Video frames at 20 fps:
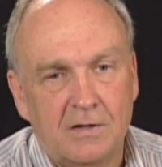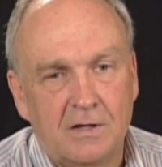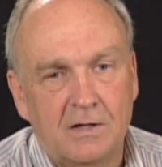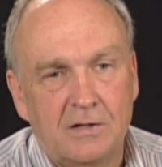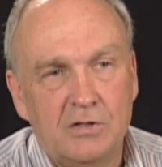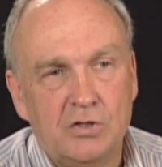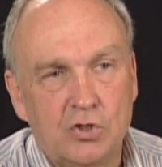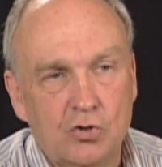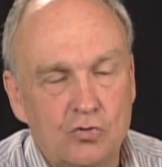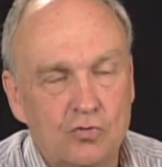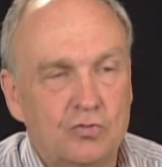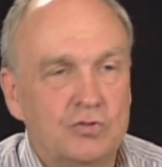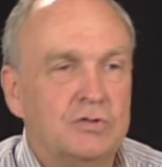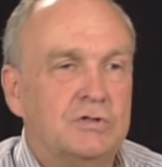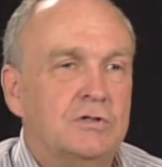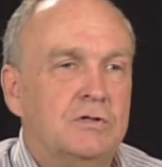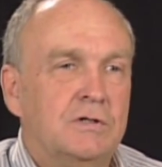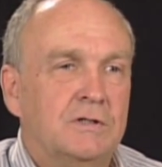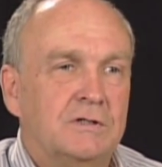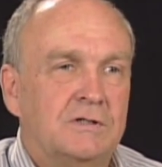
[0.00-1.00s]

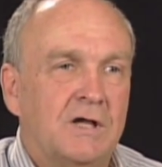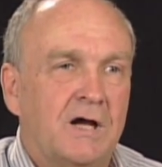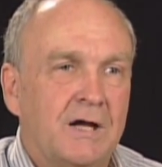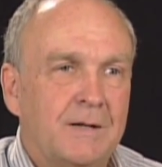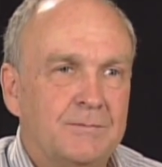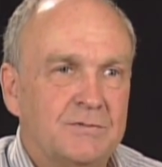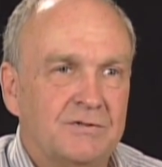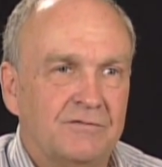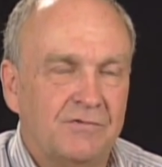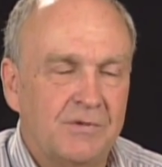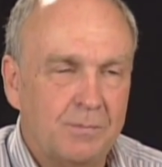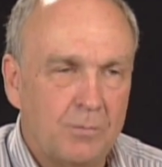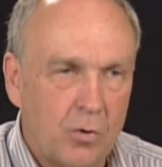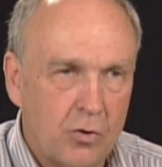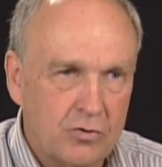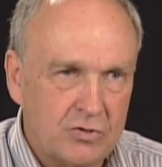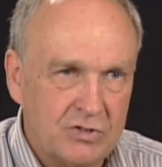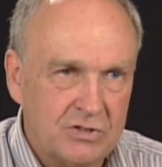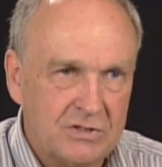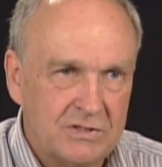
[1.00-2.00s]
used in times of
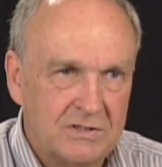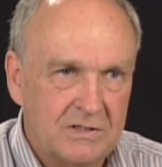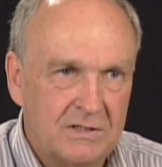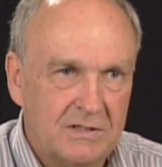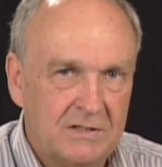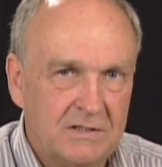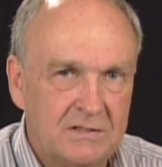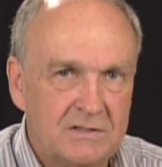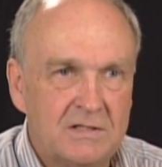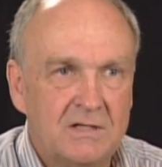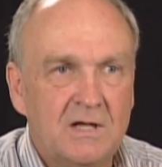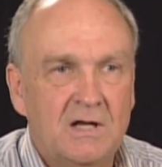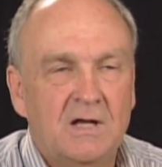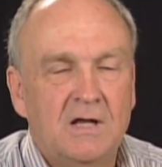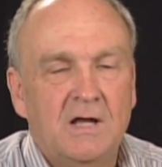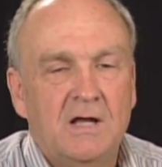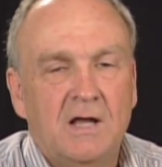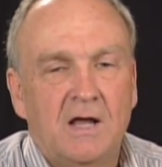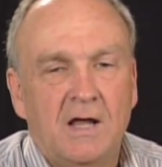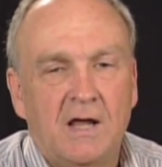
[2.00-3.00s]
emergencies,
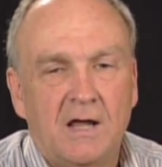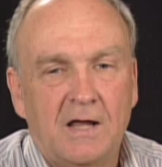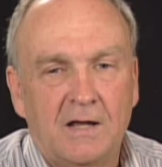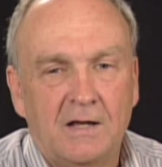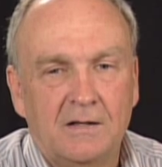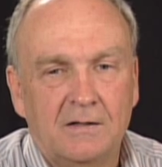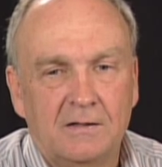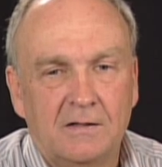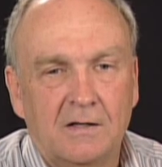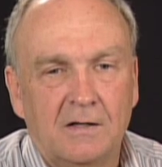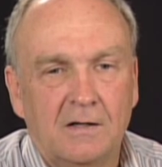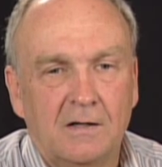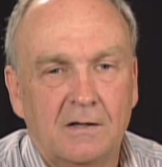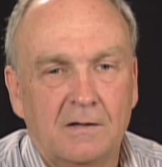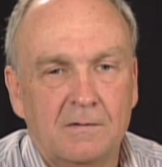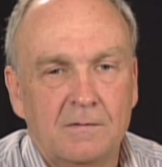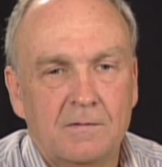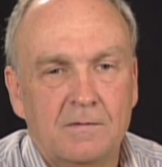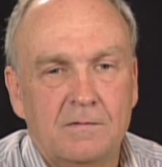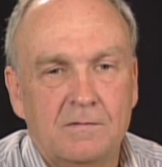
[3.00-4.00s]
and
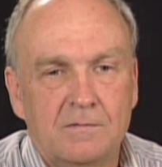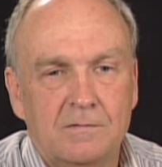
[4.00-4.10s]
the